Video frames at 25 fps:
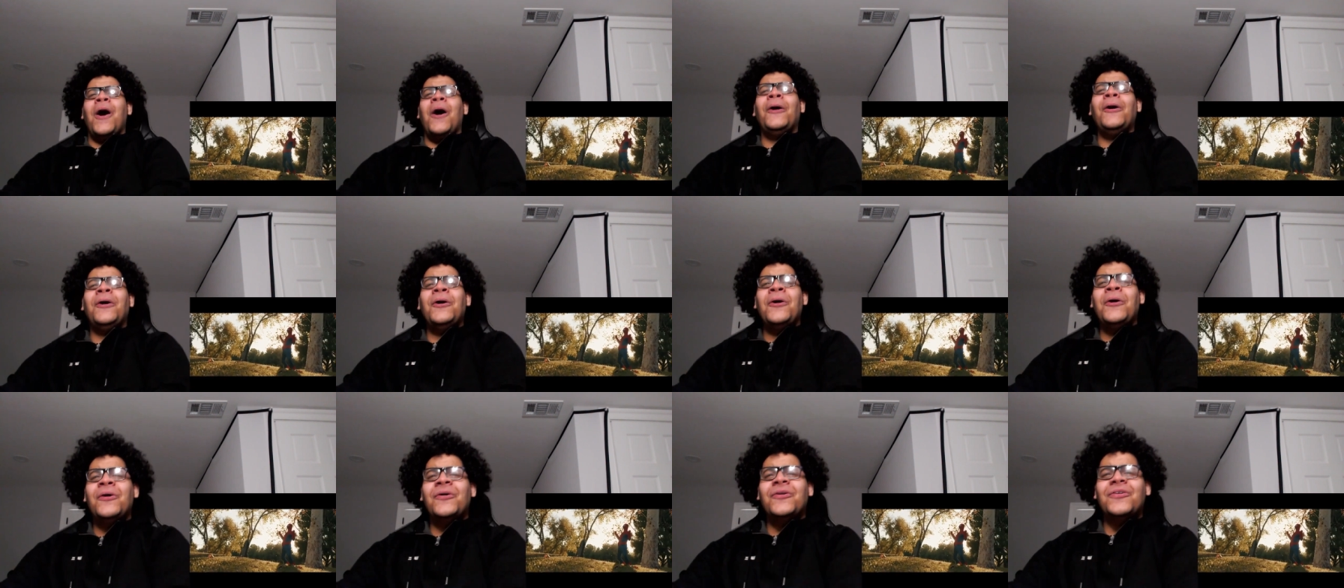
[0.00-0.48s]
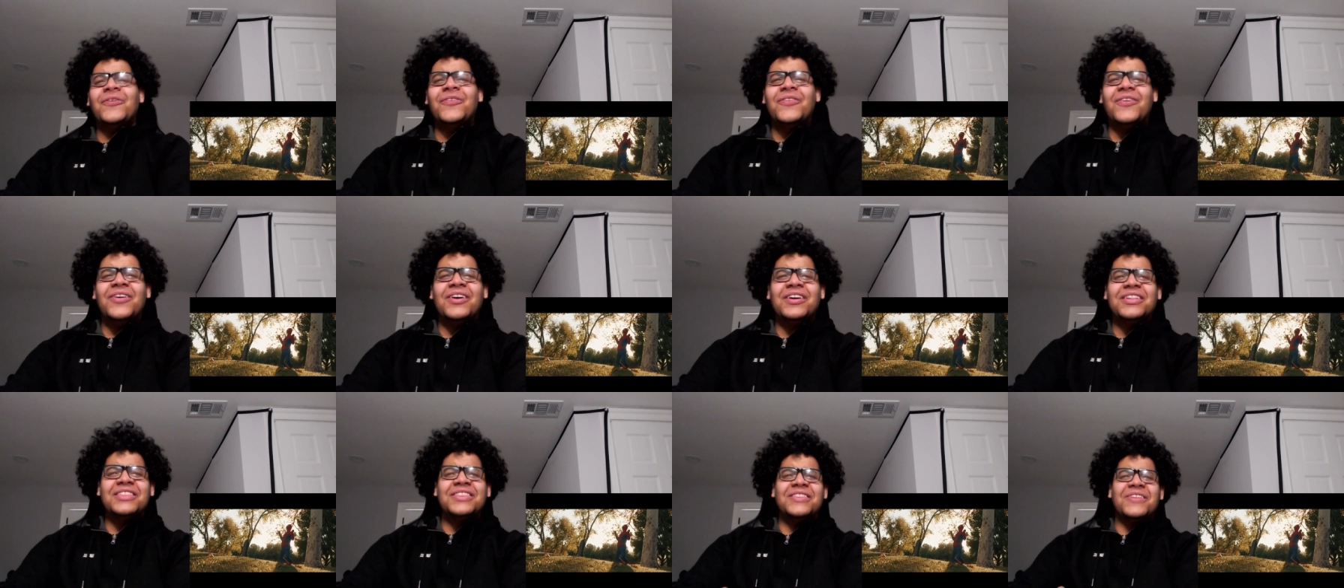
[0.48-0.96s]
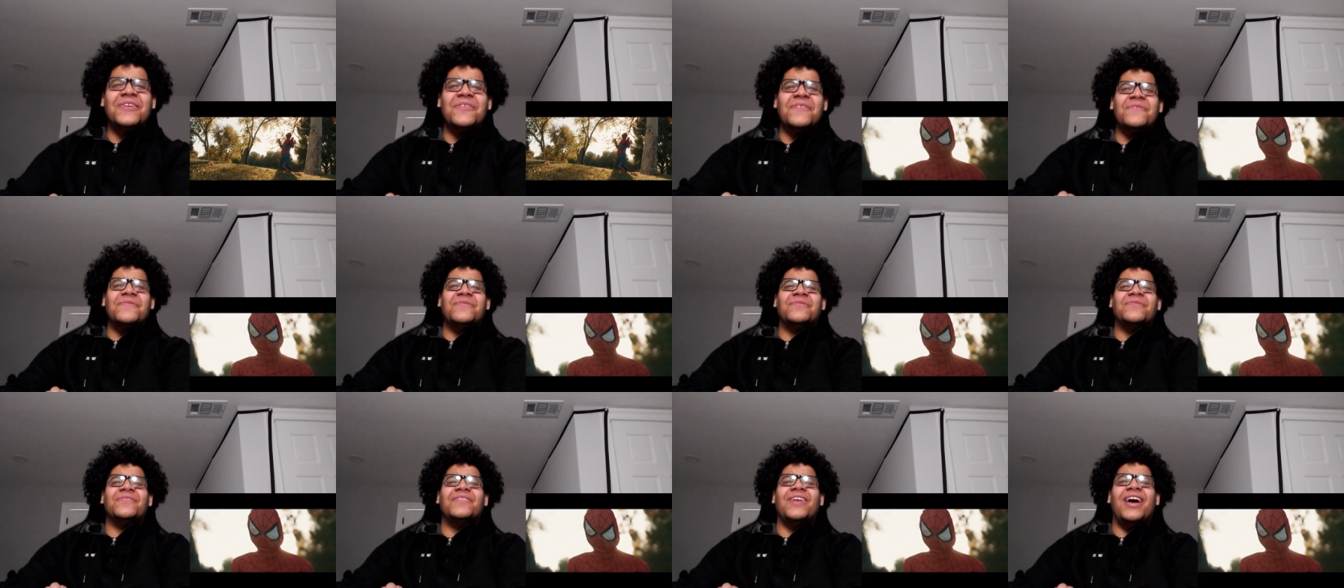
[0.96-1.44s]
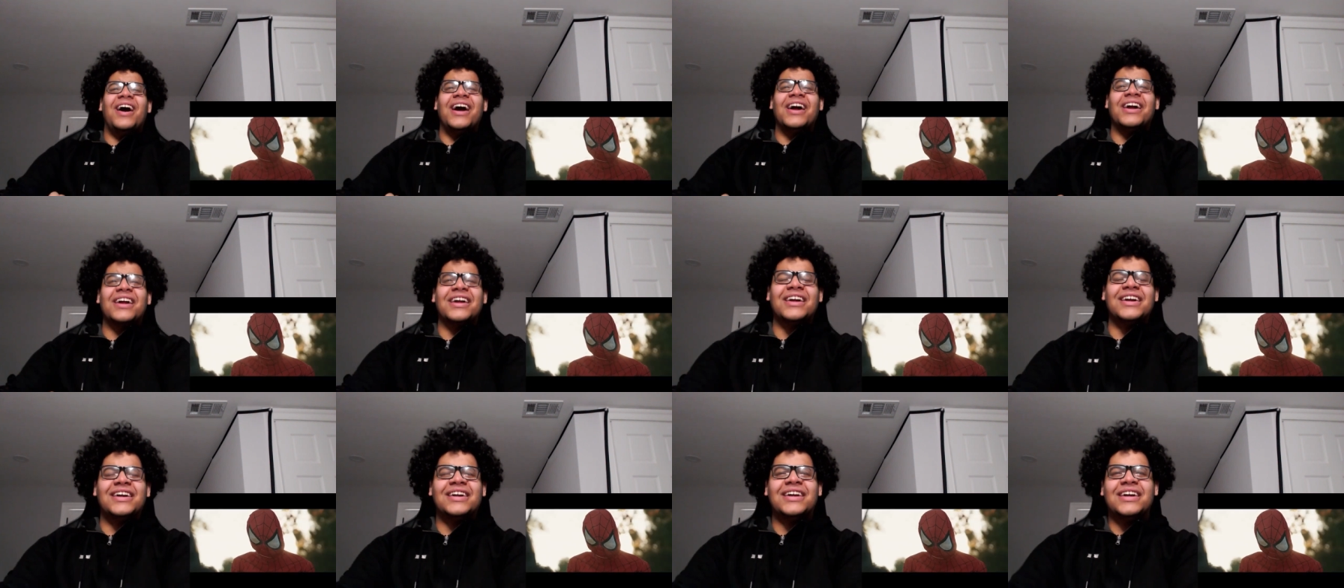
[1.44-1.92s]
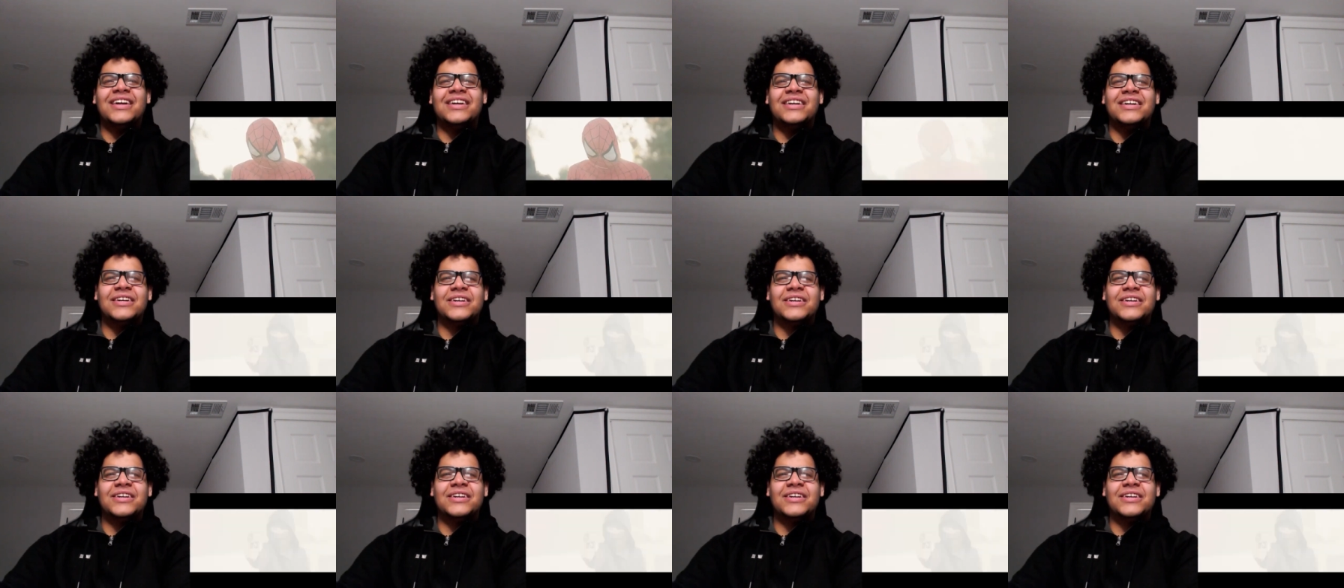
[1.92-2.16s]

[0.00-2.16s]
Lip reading: Before my uncle died,